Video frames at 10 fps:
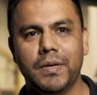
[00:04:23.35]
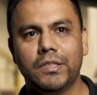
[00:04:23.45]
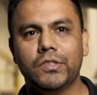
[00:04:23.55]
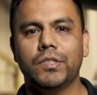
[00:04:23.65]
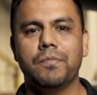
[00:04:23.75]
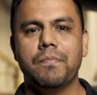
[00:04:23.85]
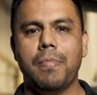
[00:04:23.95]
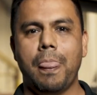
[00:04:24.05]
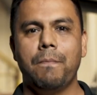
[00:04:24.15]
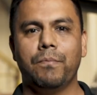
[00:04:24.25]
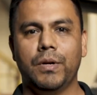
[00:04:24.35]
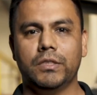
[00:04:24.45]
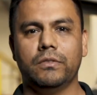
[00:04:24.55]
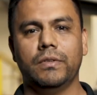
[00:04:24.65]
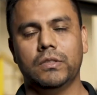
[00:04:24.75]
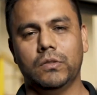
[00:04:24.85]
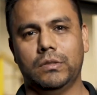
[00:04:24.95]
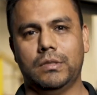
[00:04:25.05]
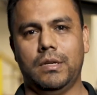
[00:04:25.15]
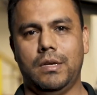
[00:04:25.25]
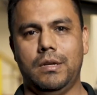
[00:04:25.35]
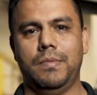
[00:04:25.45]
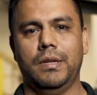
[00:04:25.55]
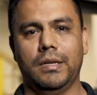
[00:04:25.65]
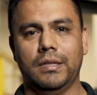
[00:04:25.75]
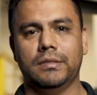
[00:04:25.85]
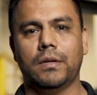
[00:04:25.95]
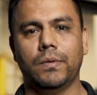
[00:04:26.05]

industry, pressure vessels in many cases are